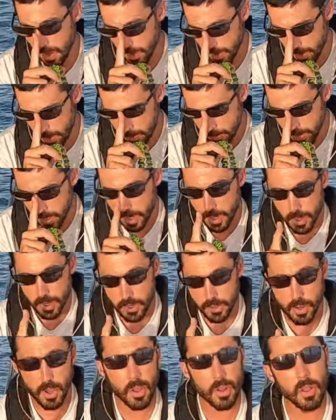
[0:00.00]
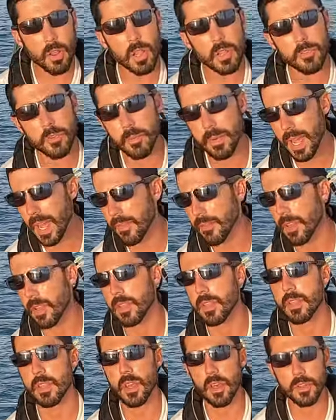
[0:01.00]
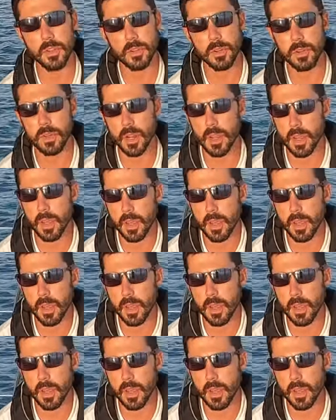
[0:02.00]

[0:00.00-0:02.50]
Um, not all of them have it. The other,